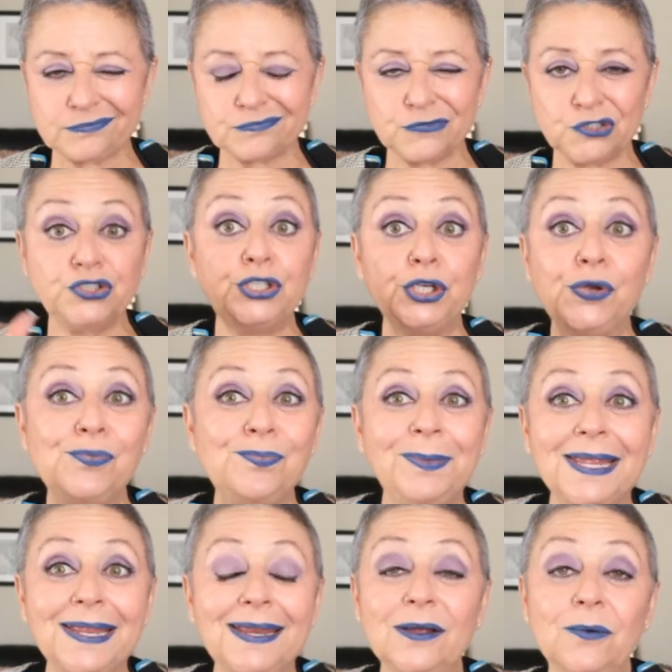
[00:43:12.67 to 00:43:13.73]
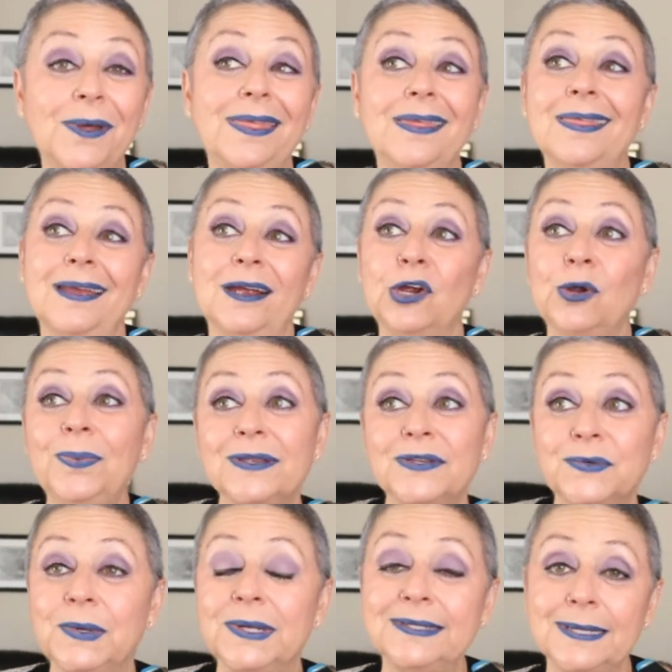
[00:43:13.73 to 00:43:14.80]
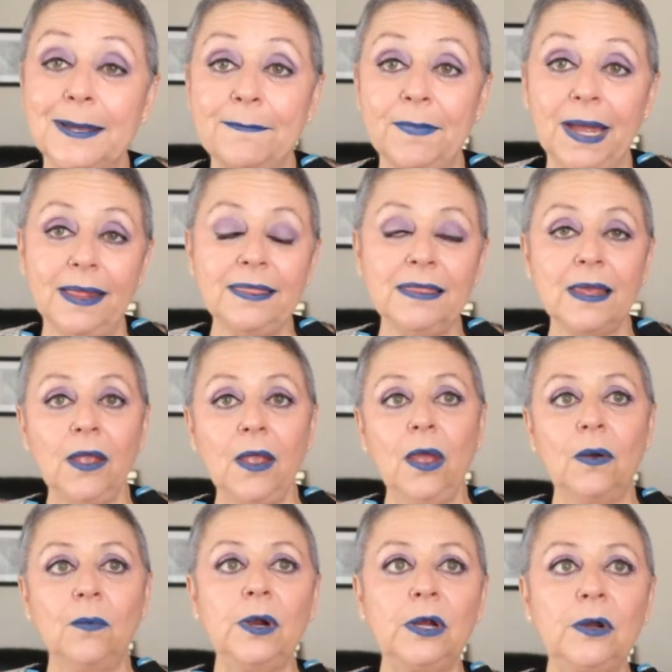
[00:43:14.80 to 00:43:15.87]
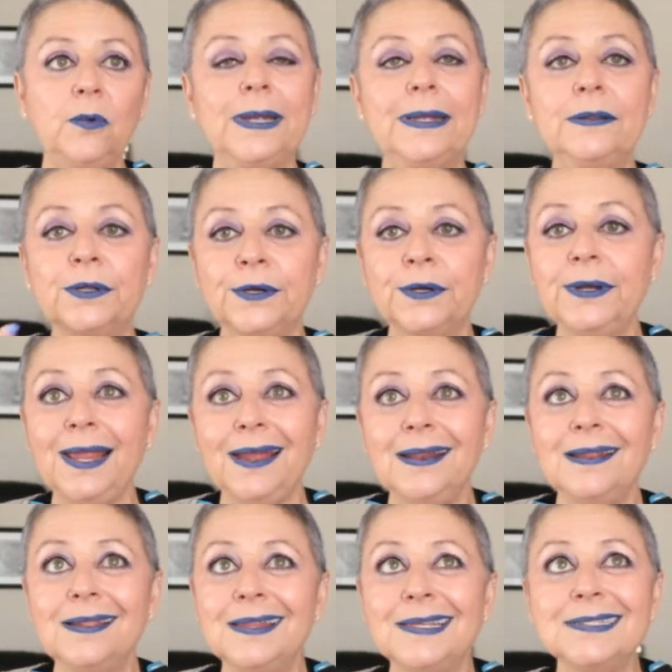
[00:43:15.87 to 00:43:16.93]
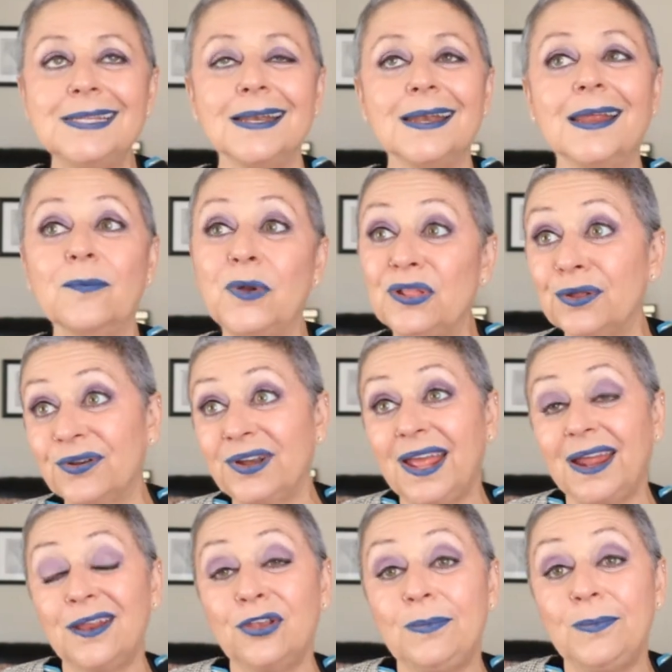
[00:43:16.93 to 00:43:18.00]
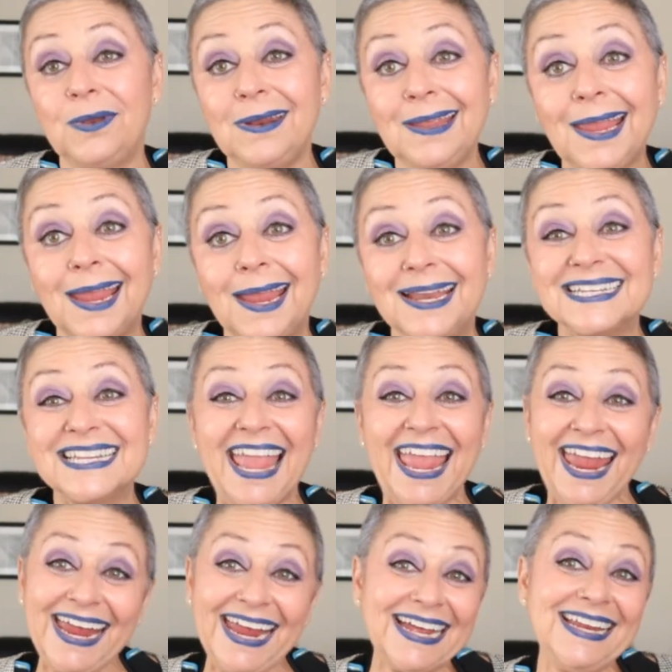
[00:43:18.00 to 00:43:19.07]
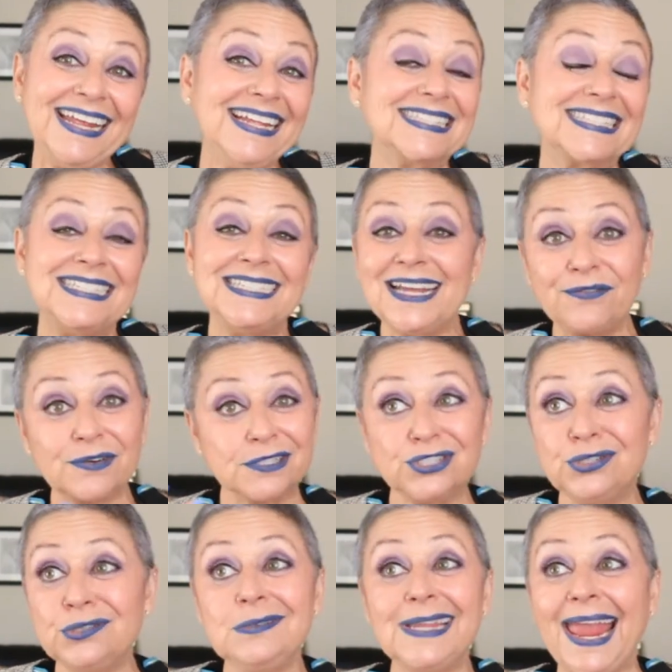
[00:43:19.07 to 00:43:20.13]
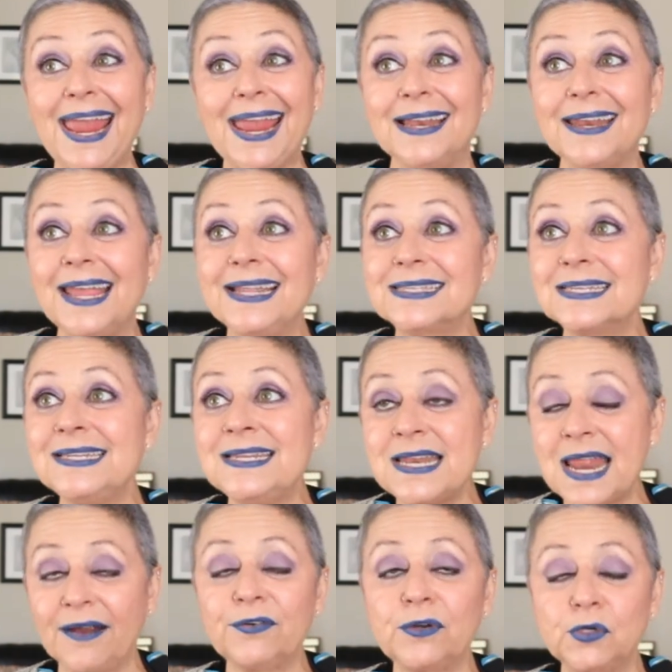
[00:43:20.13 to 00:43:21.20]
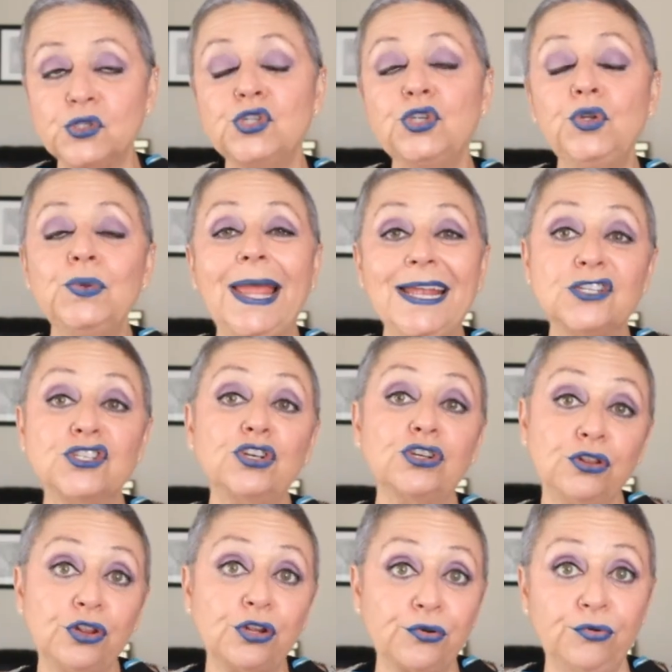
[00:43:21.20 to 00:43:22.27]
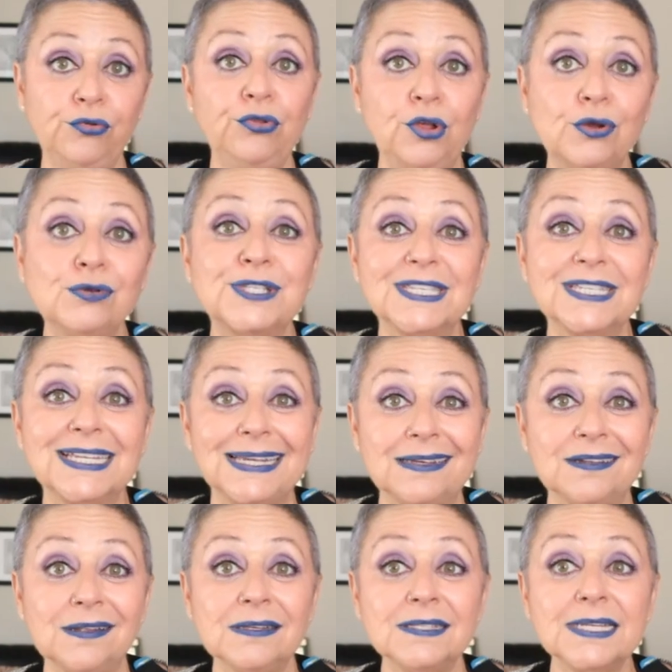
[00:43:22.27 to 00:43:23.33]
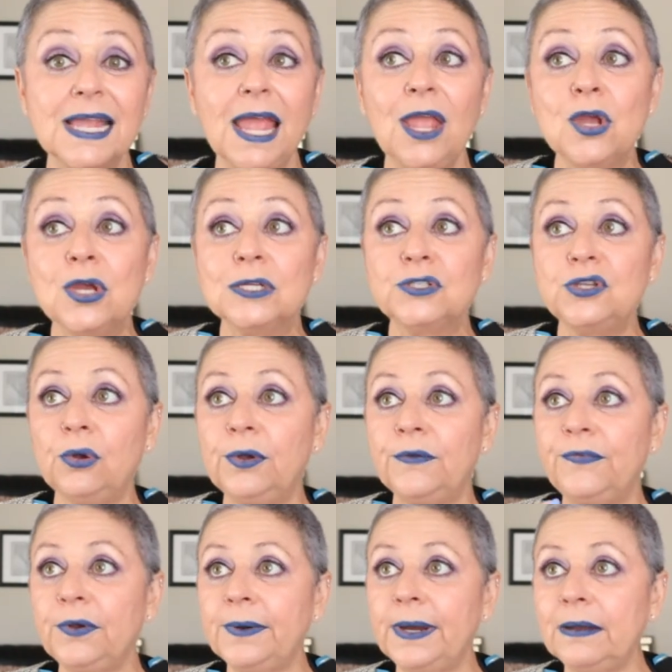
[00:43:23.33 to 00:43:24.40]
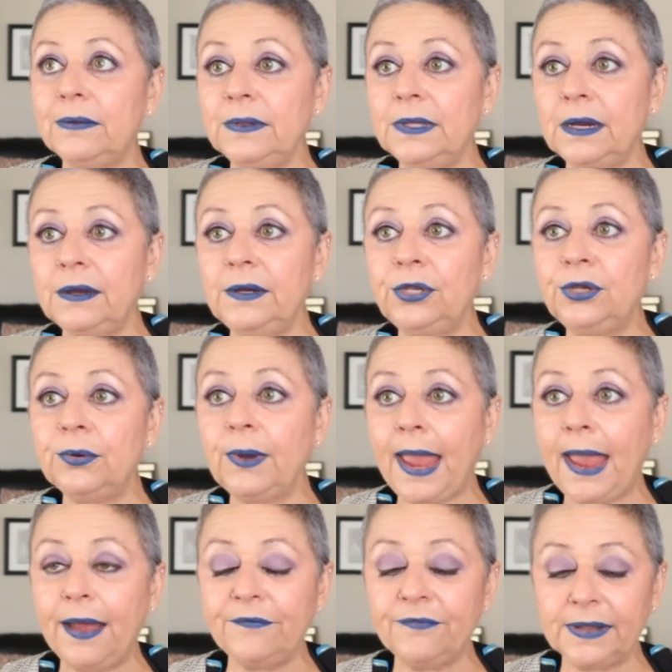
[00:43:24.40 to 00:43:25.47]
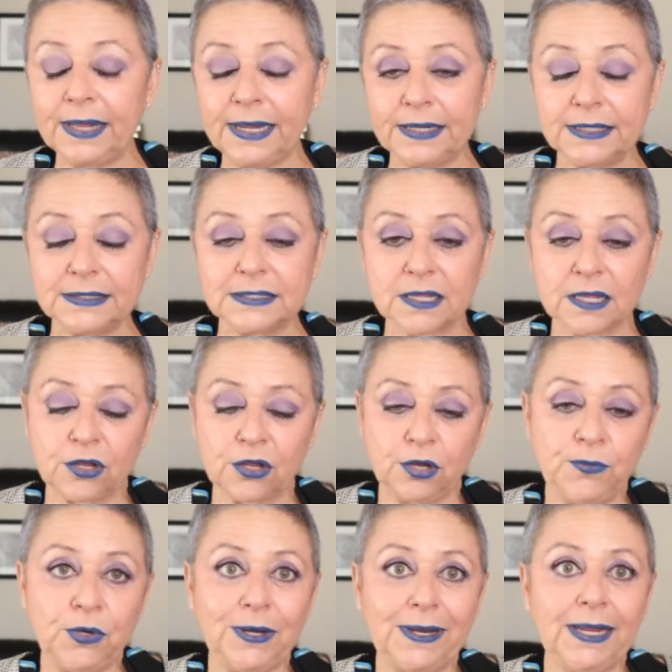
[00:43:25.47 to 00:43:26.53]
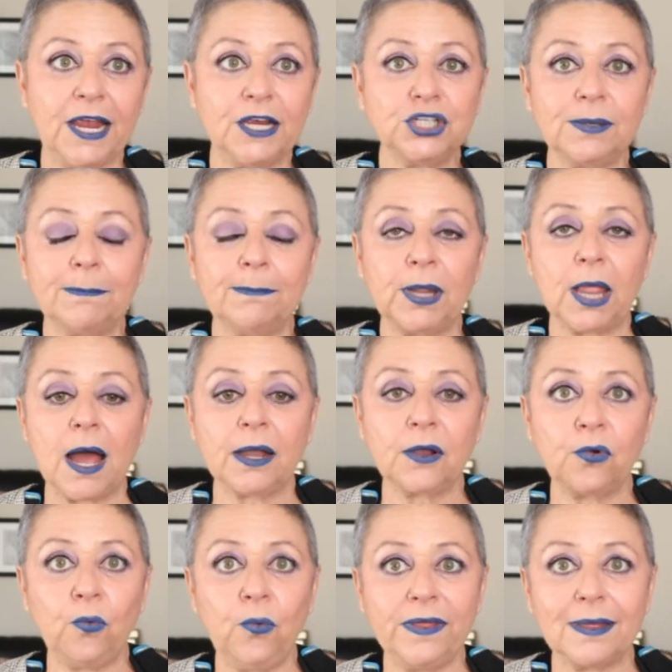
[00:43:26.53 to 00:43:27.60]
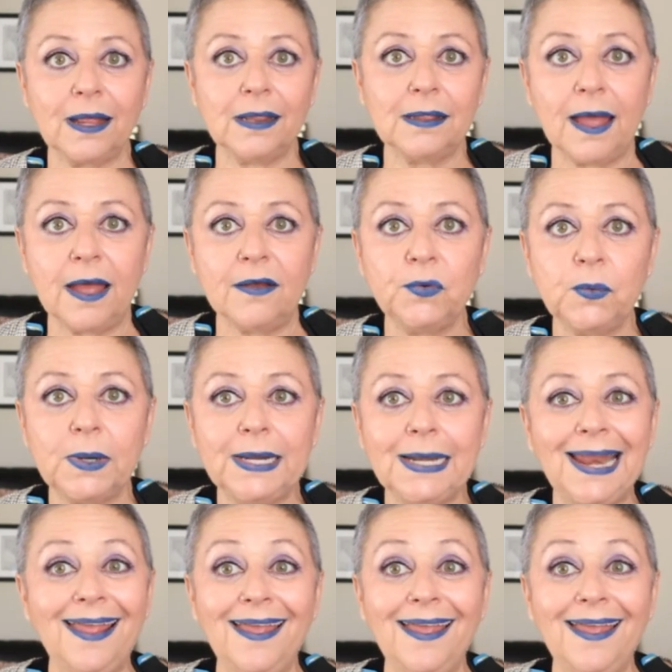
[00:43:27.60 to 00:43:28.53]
Zoom meeting with a therapist once a month where we learn how to listen and we learn how to communicate. And it's never too late. It's never too late to learn those skills. So if you're out there and you have like this communication block with a loved one,